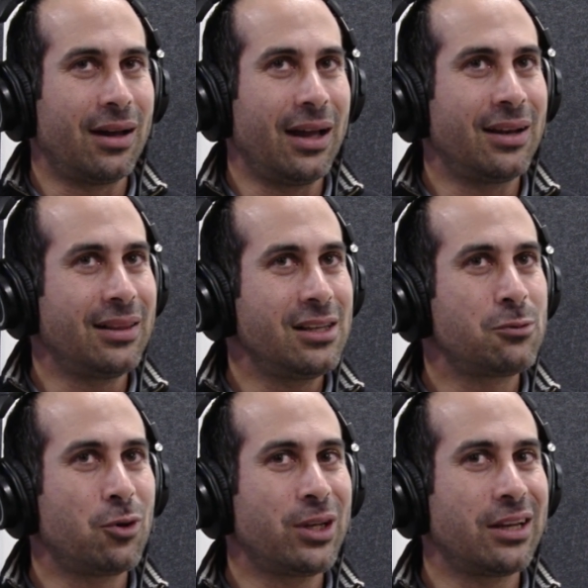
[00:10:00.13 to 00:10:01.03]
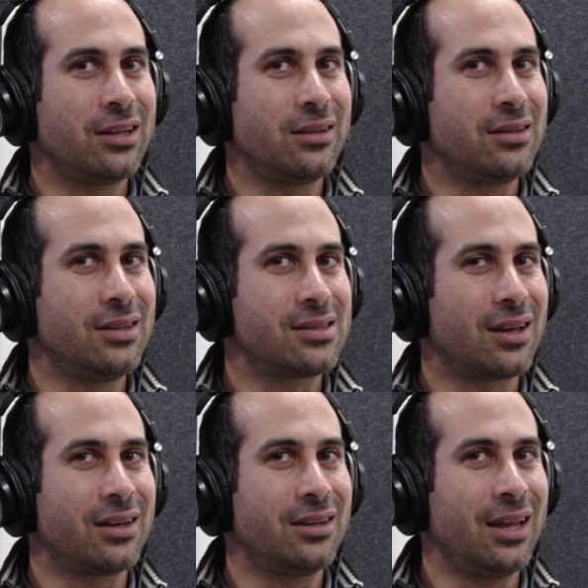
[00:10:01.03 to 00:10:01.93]
And at this point, I
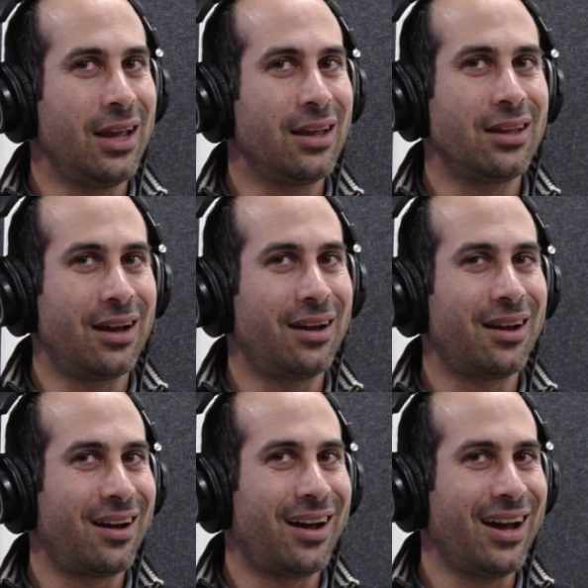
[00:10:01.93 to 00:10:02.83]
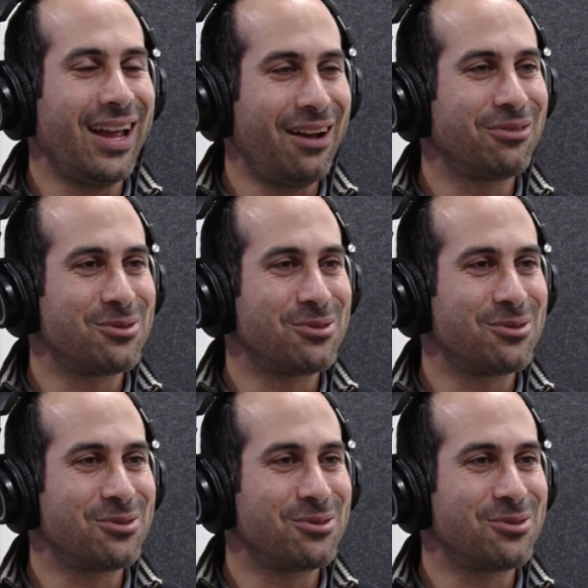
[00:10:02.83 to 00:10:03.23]
decided, hey, I have